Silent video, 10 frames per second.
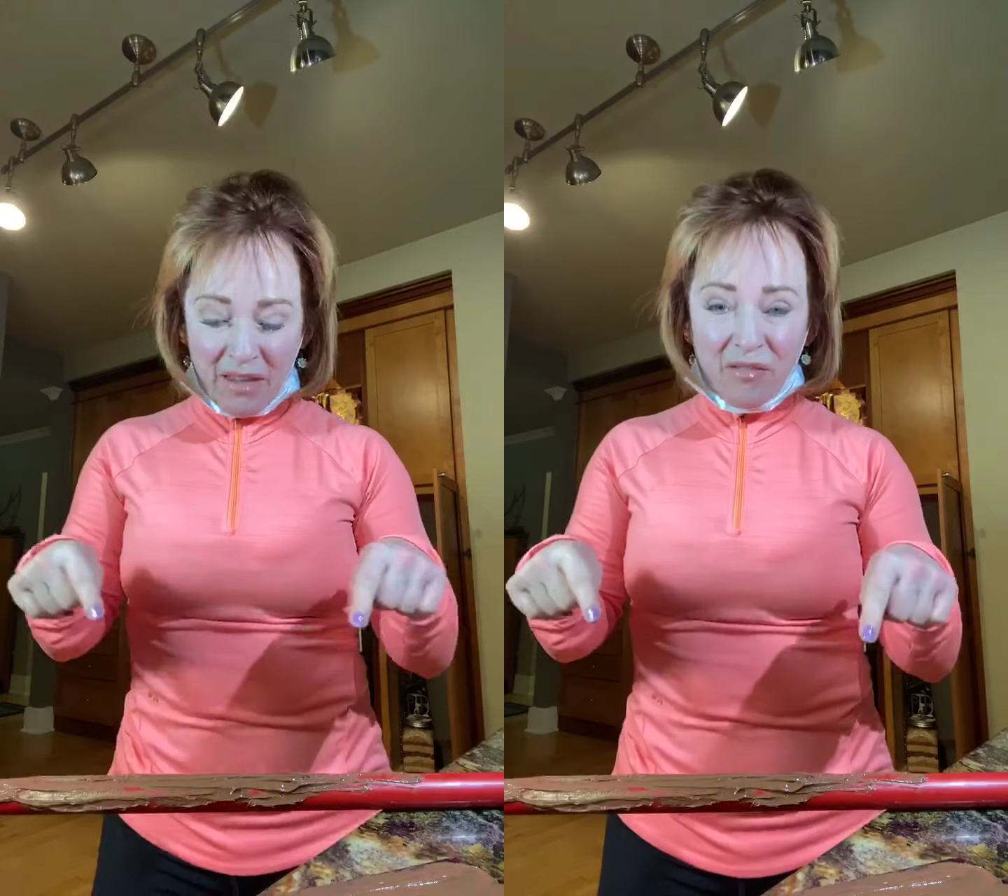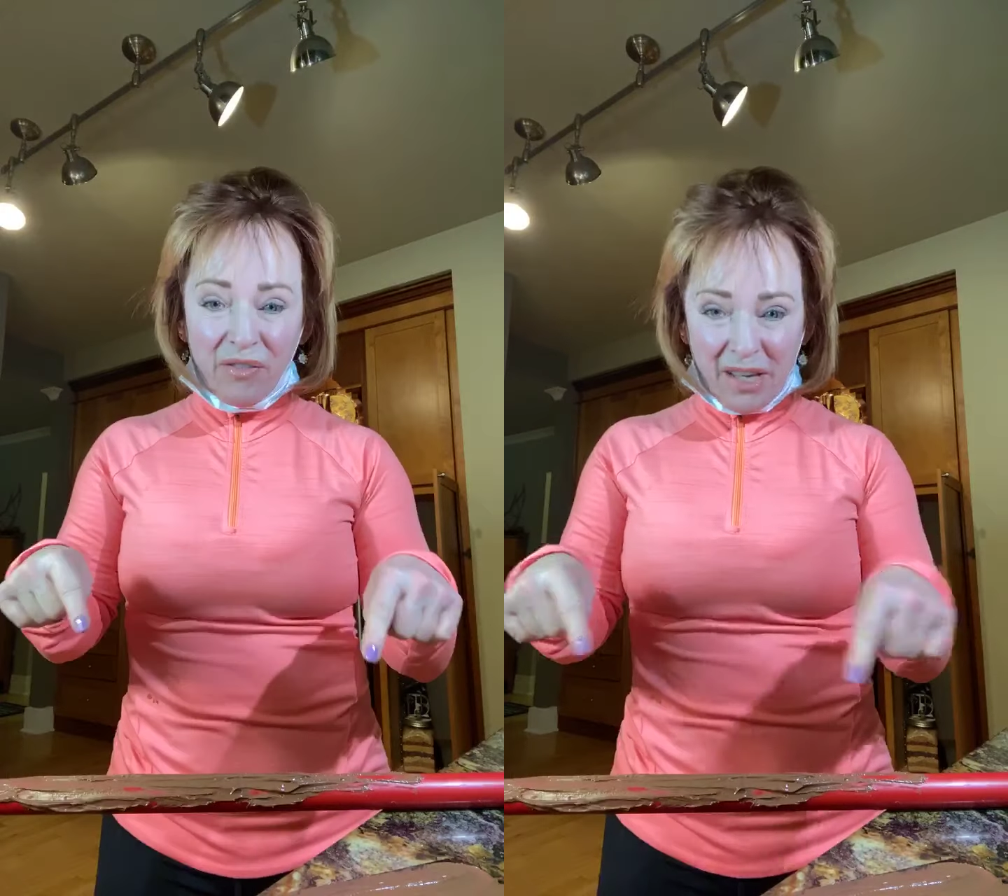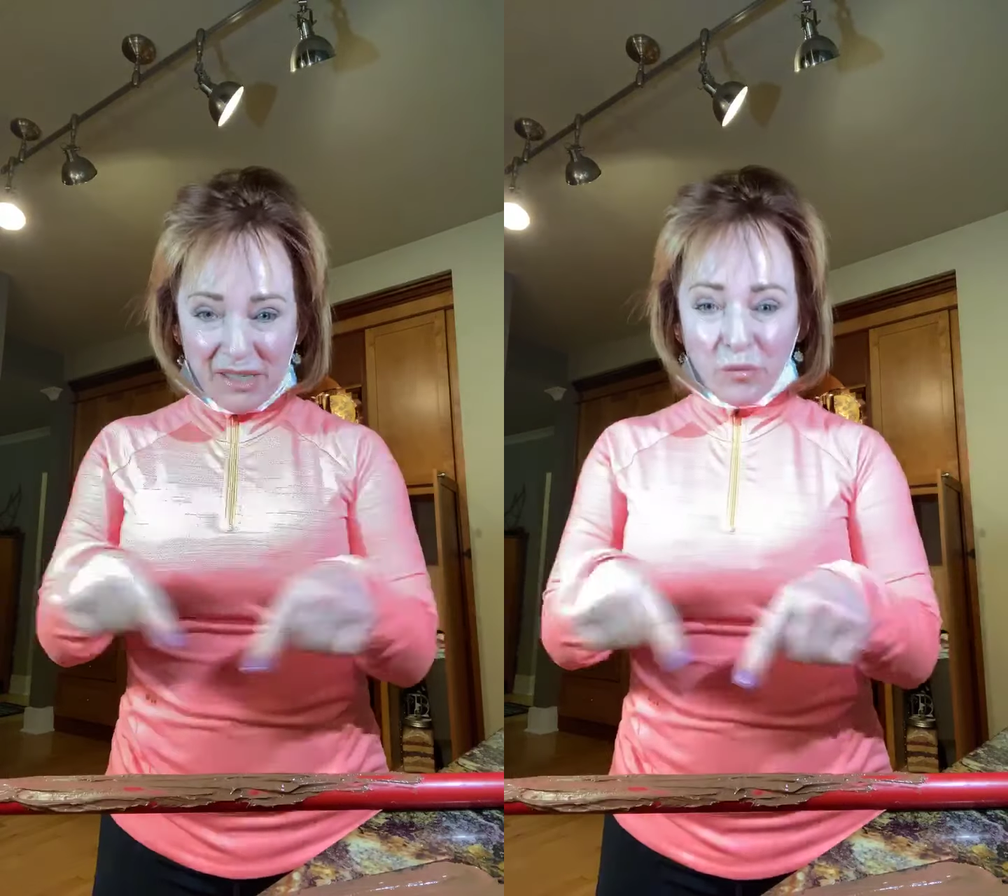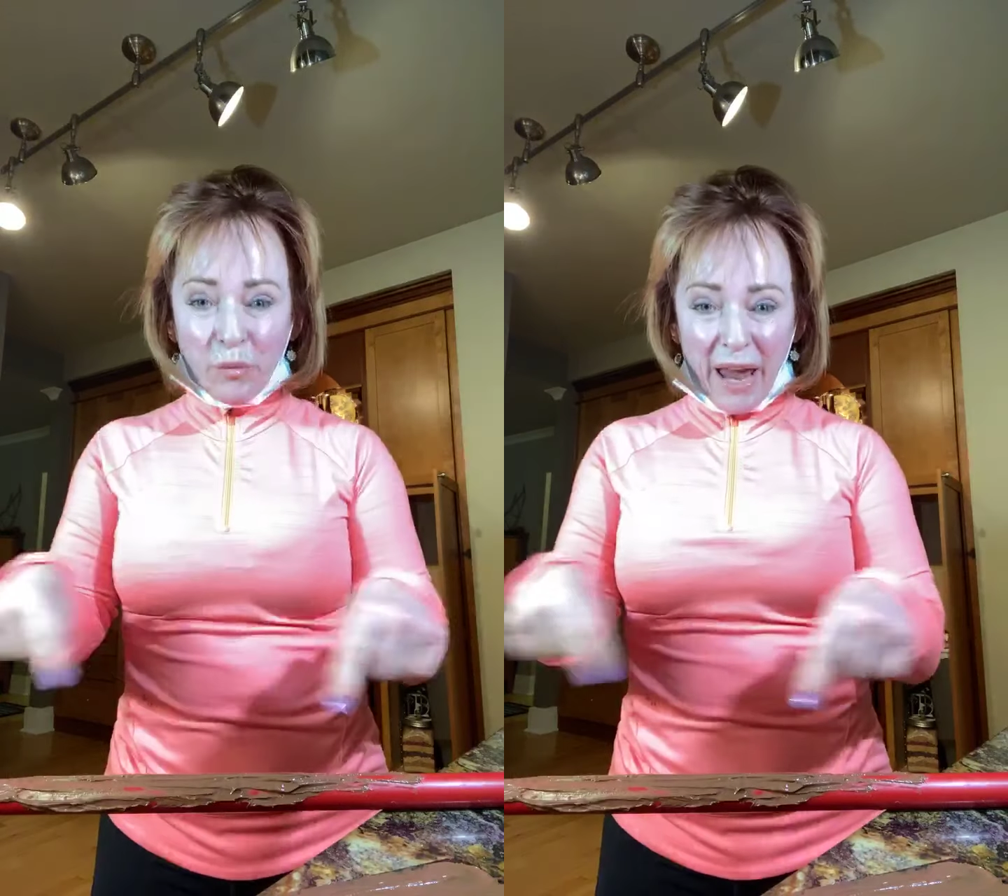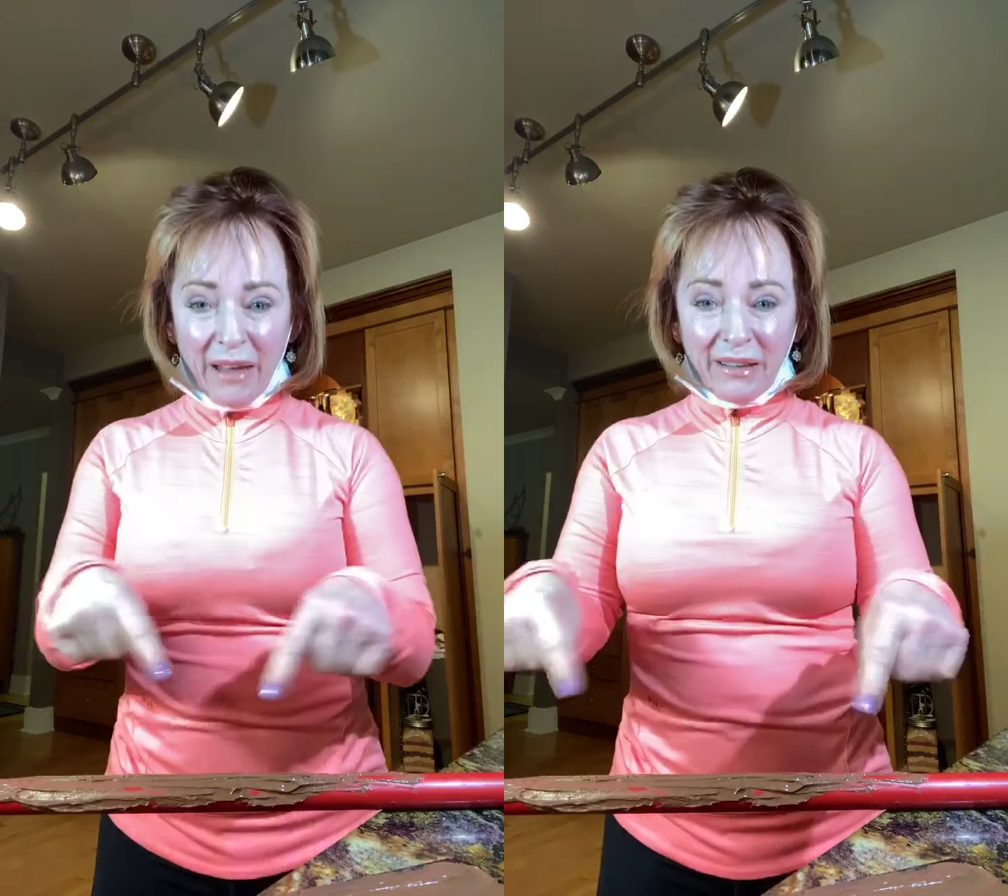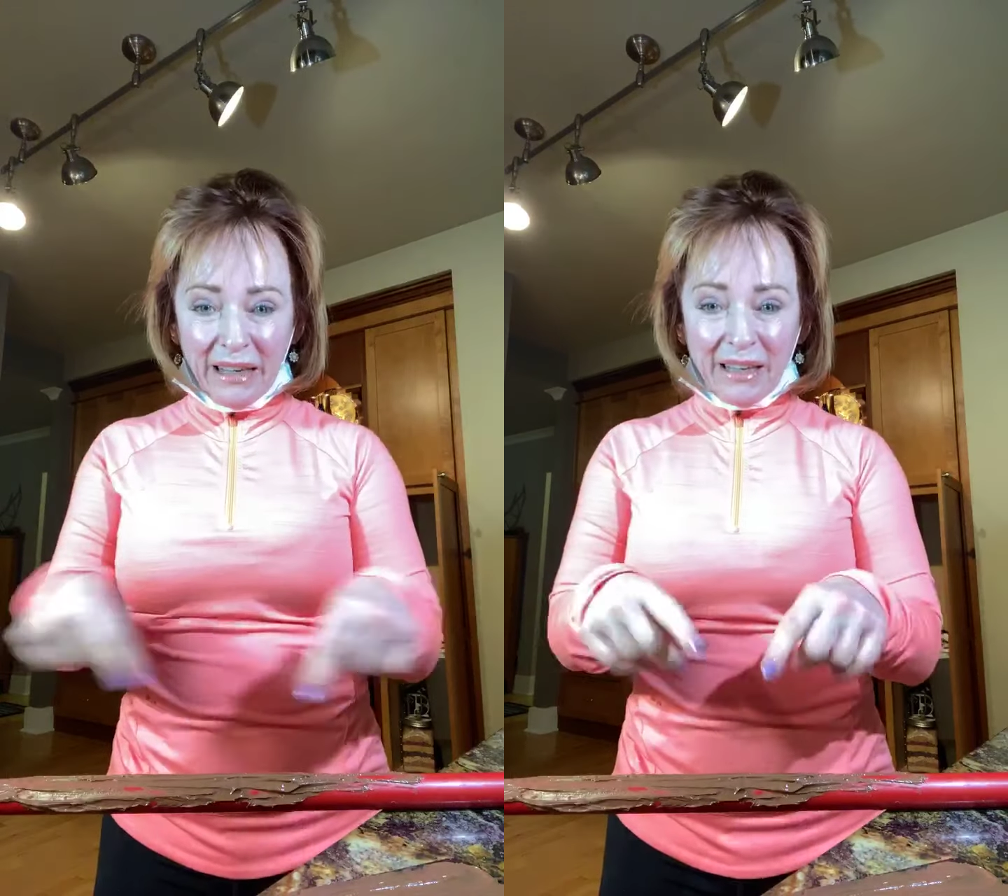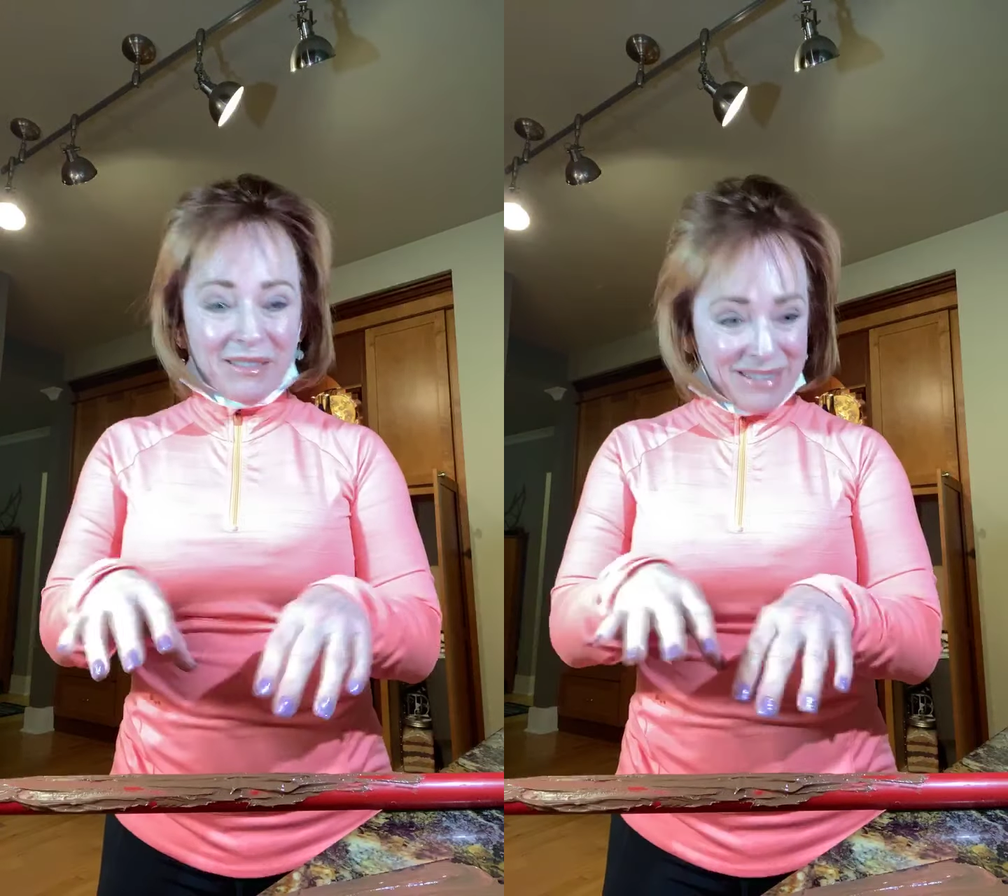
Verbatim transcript: This railing,